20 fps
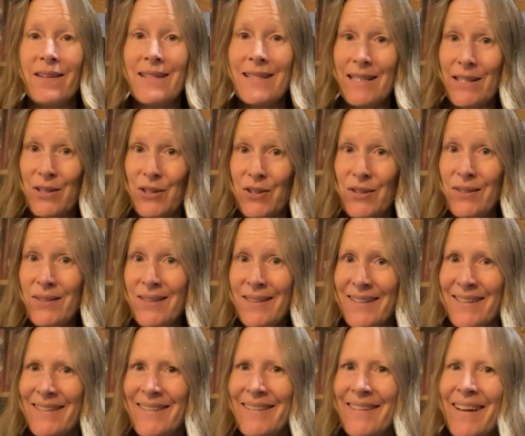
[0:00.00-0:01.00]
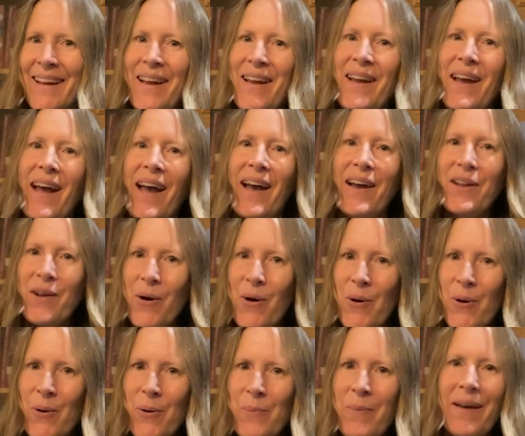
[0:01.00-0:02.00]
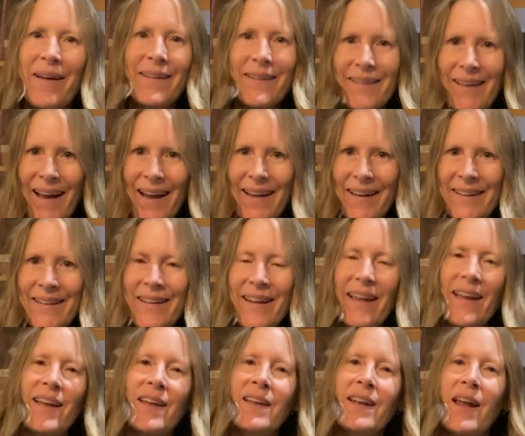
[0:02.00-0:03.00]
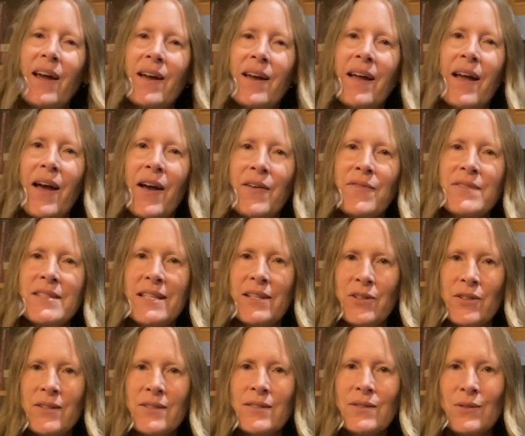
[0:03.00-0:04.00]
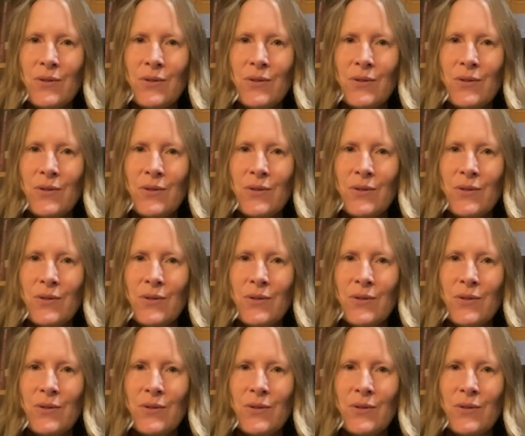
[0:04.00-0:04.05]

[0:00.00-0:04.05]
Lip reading: dinner at home again, and I have deer